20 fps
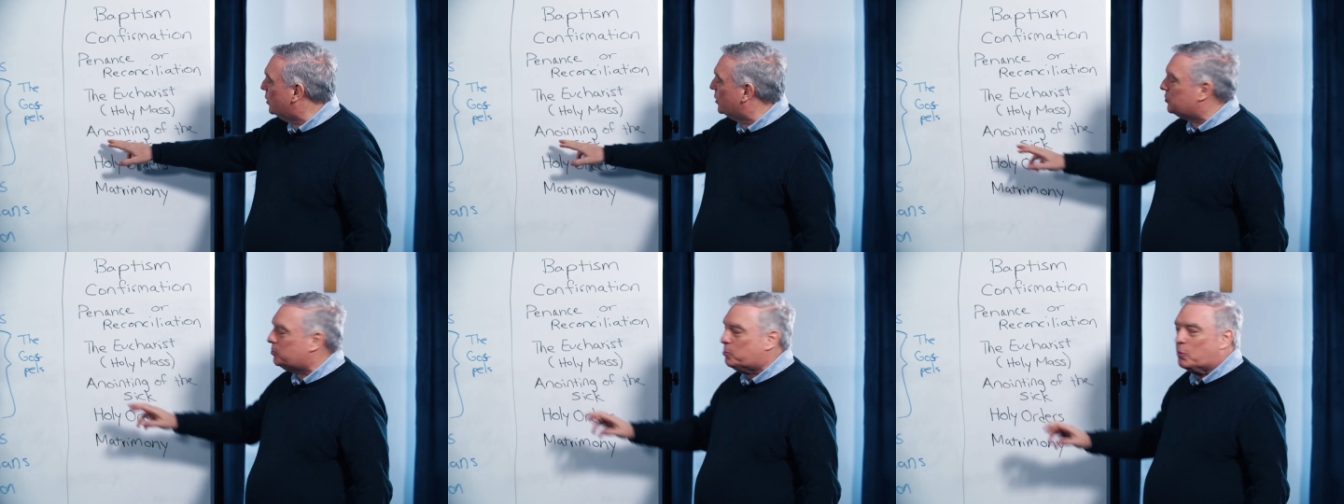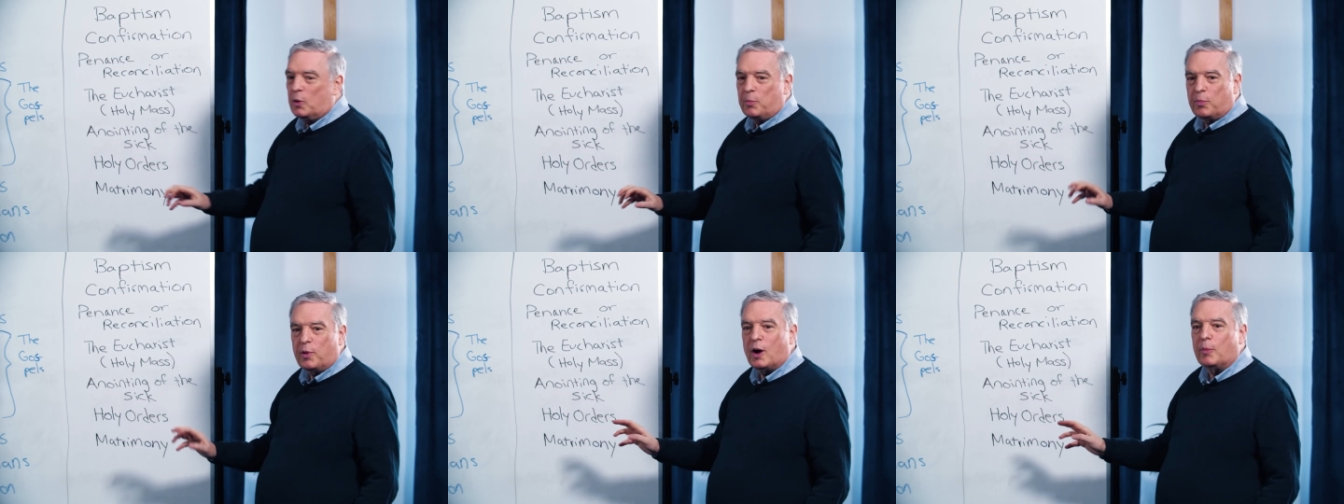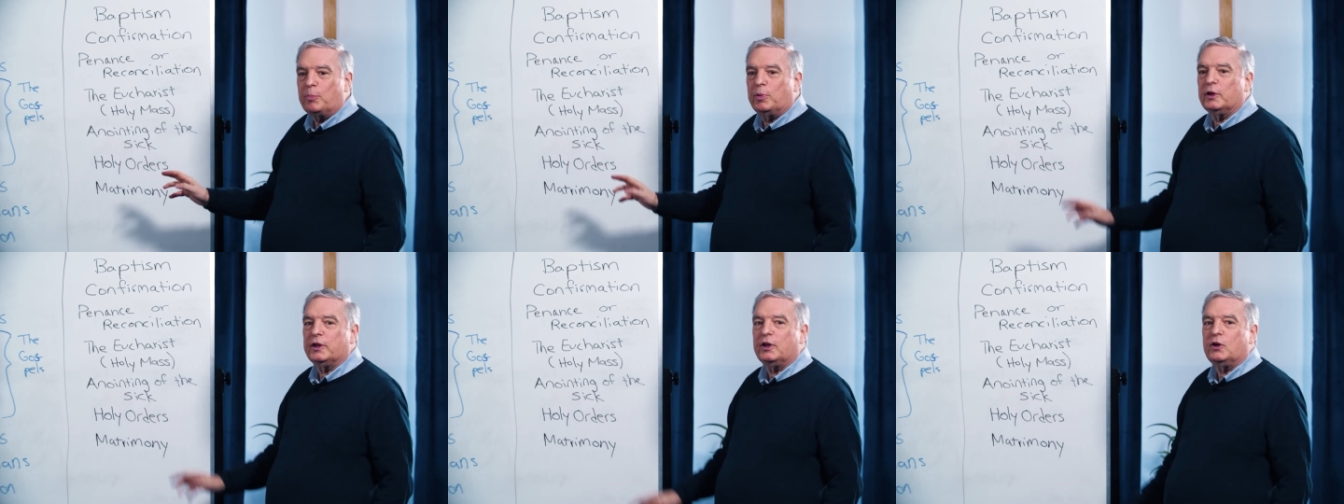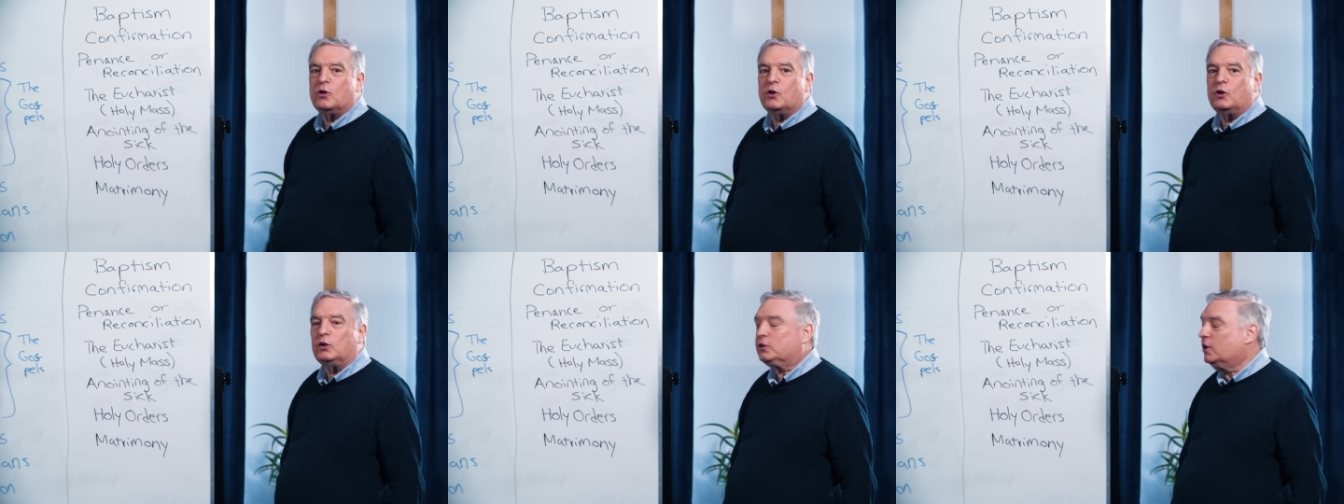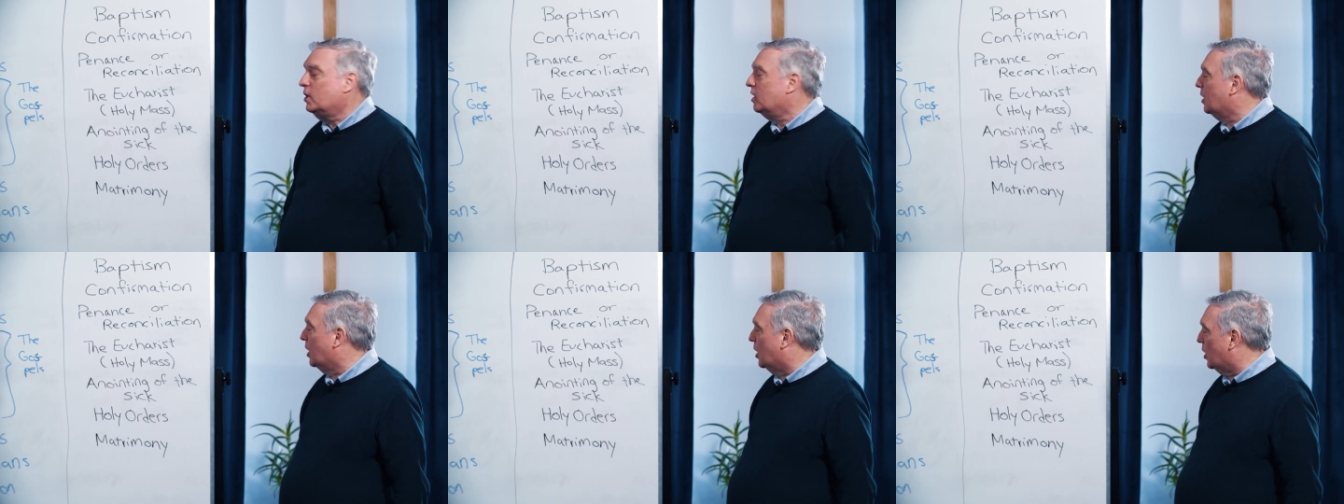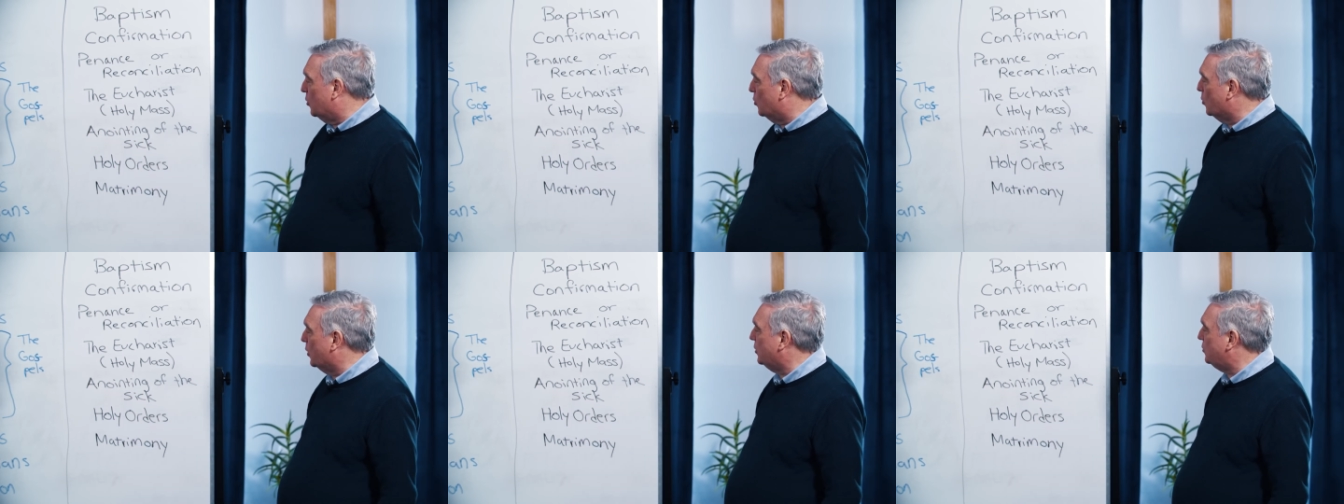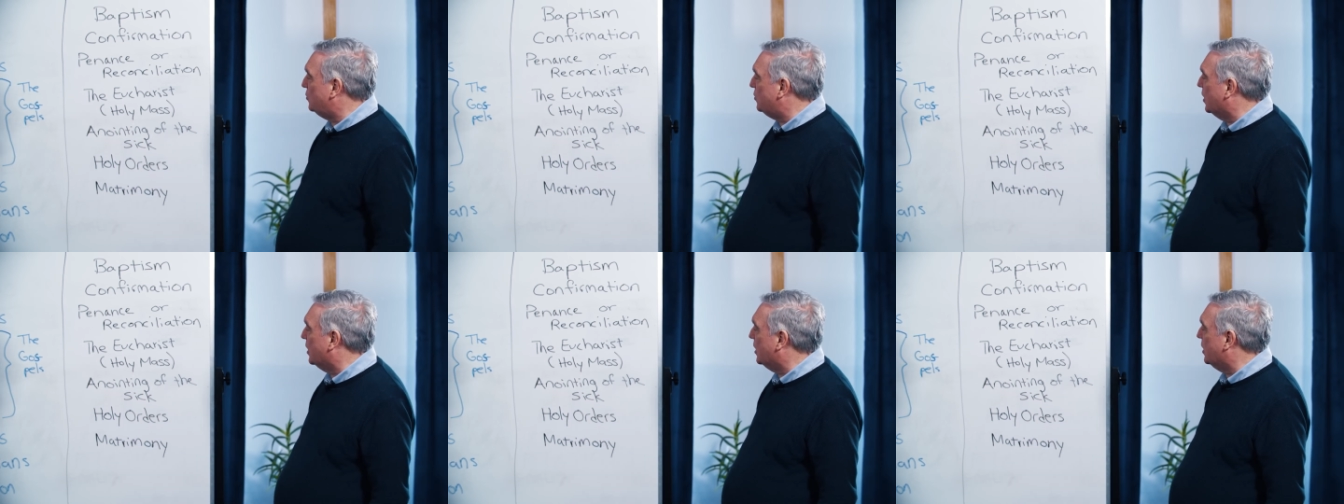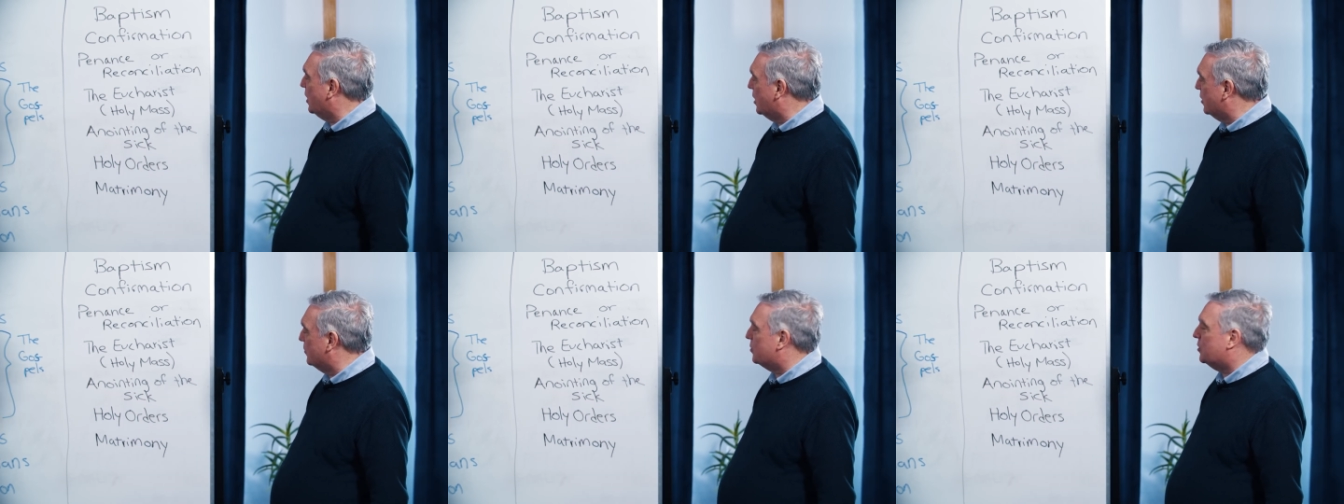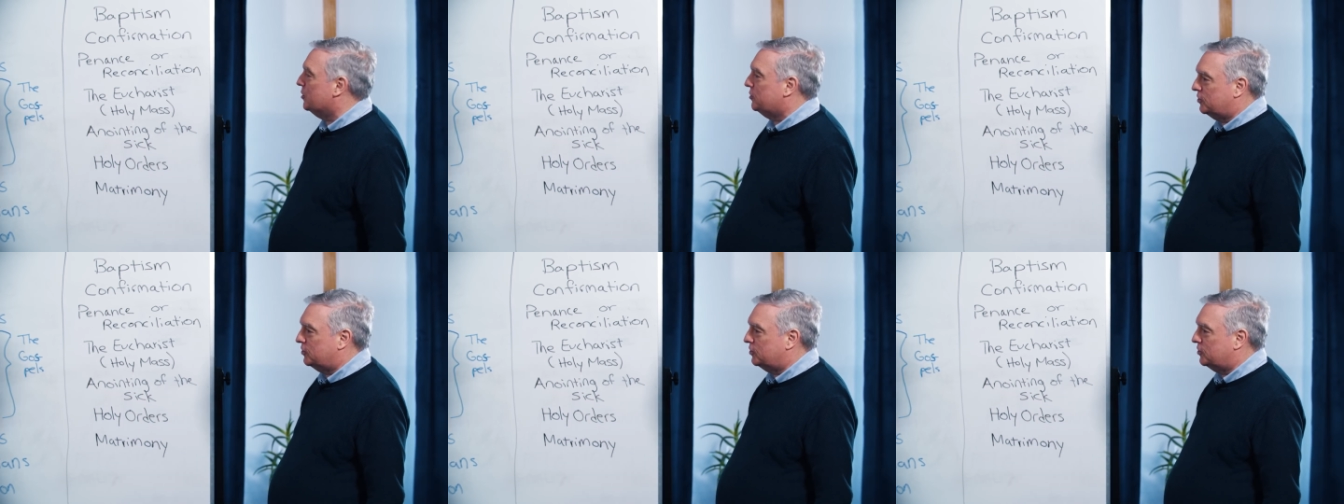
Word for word: it's more properly called anointing of the